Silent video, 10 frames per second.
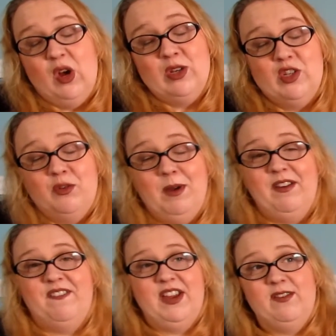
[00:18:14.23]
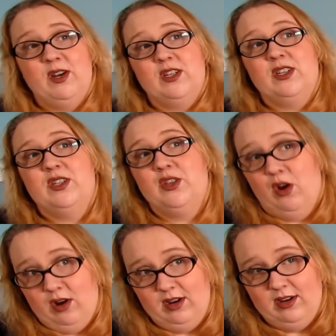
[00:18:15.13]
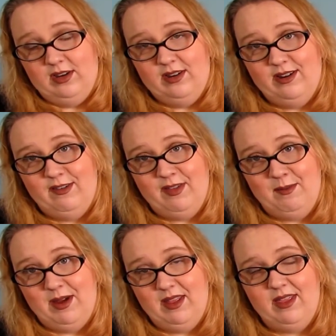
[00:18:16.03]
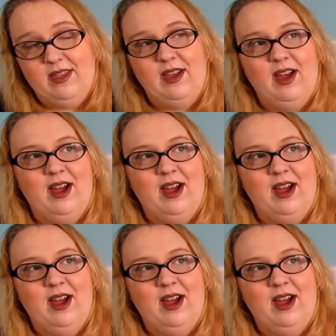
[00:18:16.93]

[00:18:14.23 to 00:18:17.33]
also my favorite song of the month.